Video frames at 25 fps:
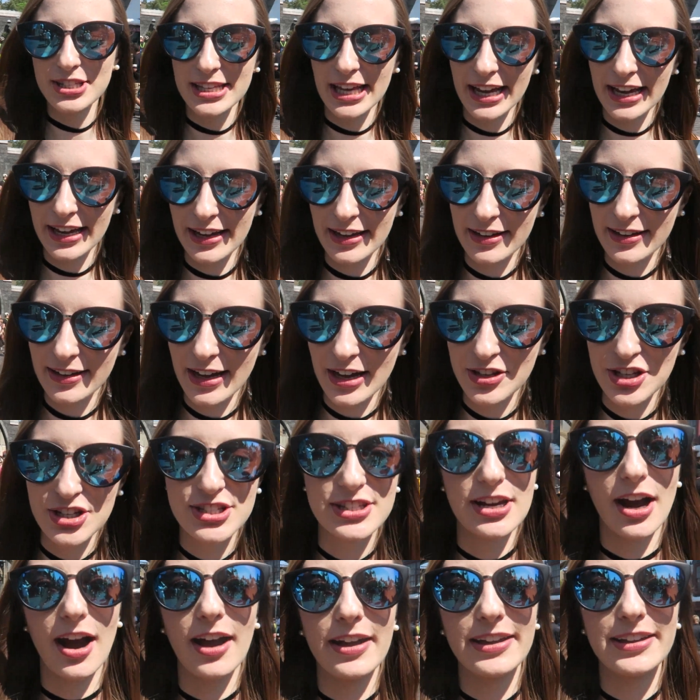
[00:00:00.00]
say. I
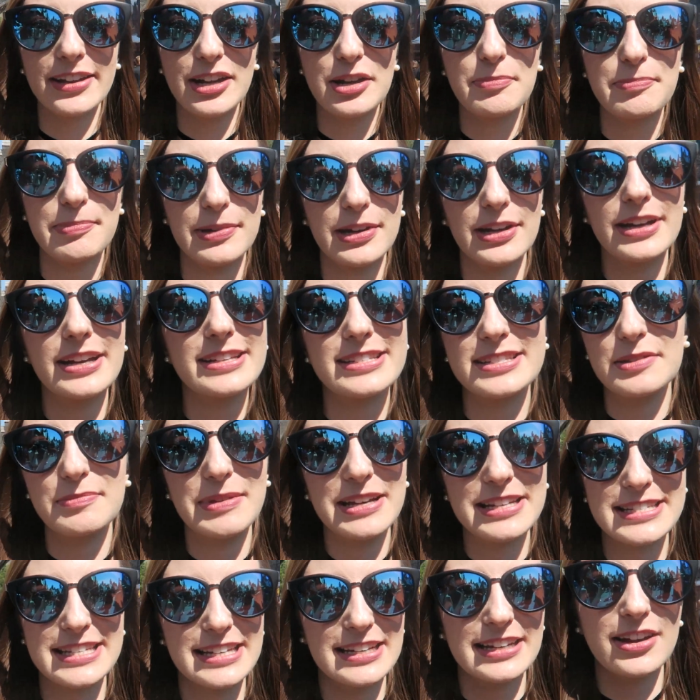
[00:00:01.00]
just got here, but it's
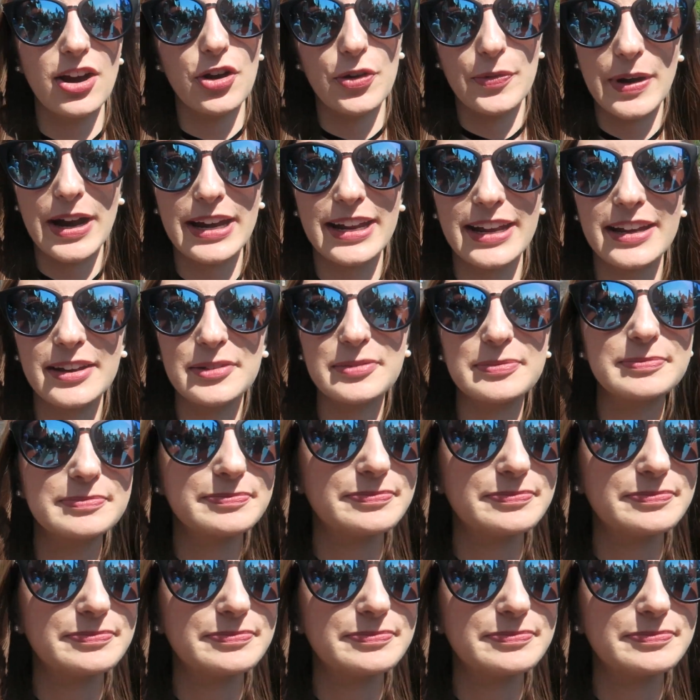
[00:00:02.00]
amazing already.